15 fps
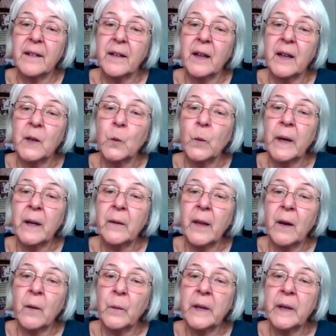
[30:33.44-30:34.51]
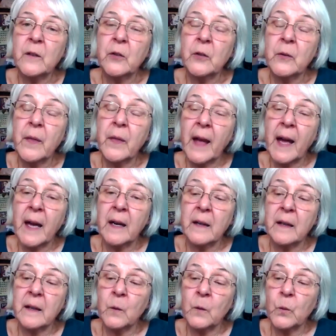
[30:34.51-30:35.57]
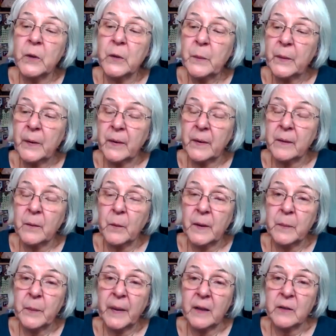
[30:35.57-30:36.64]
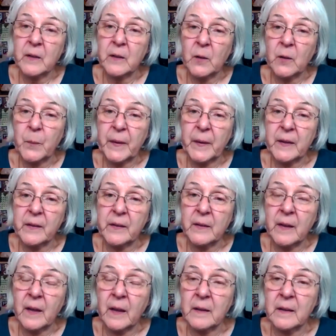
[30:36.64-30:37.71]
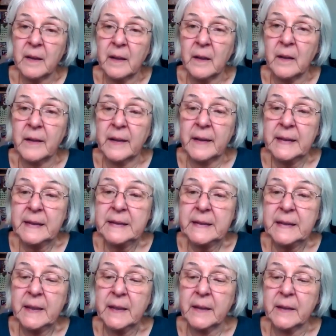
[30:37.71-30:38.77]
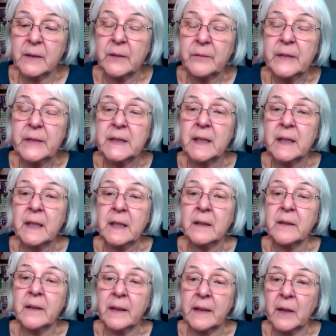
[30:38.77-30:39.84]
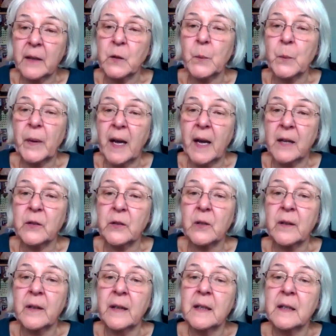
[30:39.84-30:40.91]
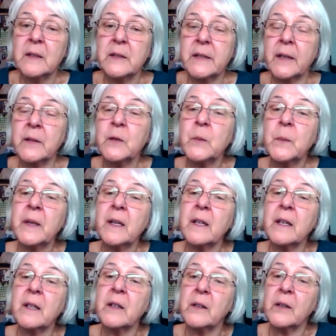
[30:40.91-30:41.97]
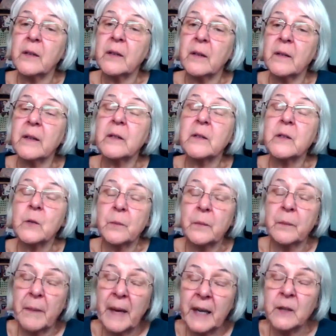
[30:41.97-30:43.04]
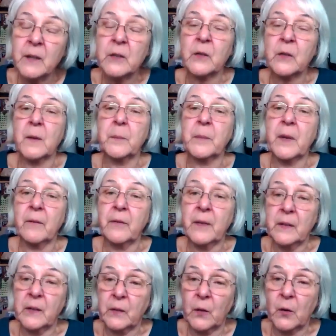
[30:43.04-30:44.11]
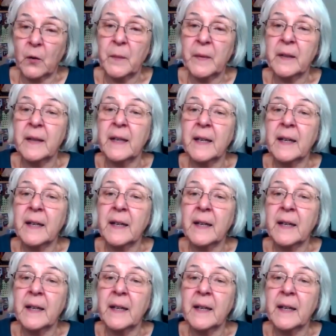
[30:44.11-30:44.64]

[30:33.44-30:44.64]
And the way that we do that in Woodburn when Pastor Lopez is not there is the, the visiting, the guest pastor sends me his this manuscript of his sermon